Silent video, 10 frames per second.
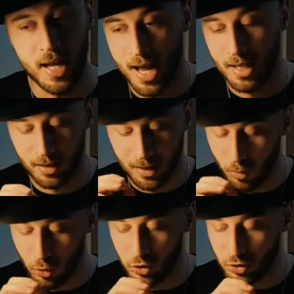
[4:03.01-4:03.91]
and
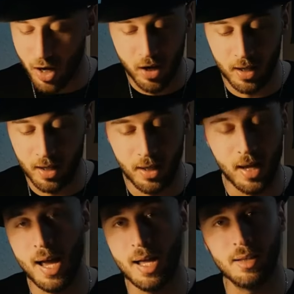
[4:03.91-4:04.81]
he was
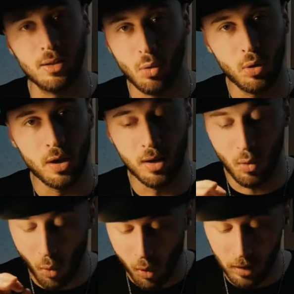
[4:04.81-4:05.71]
targeting and looking
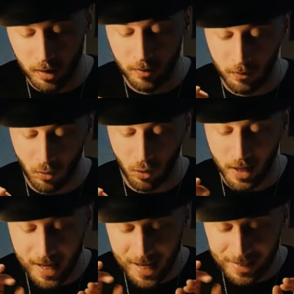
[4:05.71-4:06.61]
only for